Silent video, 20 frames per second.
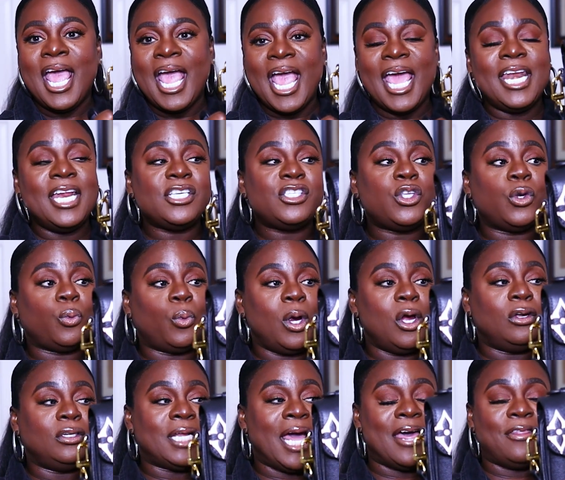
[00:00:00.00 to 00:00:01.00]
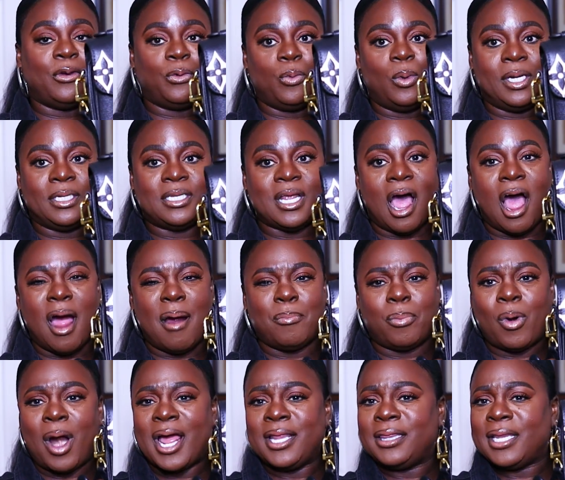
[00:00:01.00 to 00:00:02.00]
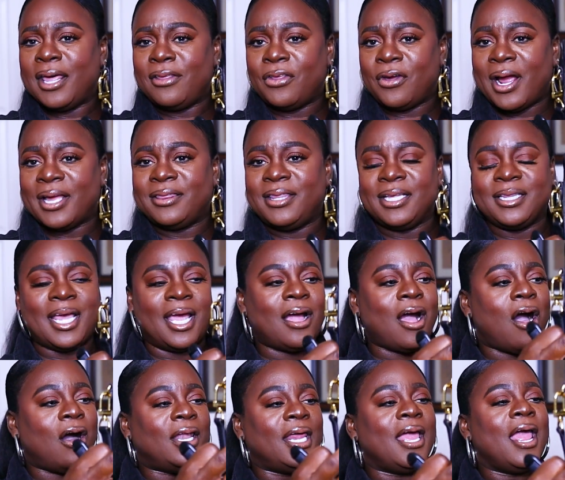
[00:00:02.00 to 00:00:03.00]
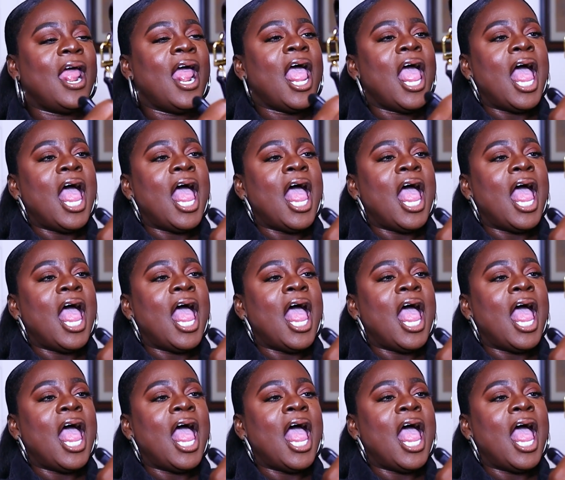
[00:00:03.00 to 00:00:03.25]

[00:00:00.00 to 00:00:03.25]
And it's the real leather one, the empreinte leather, I think they call it.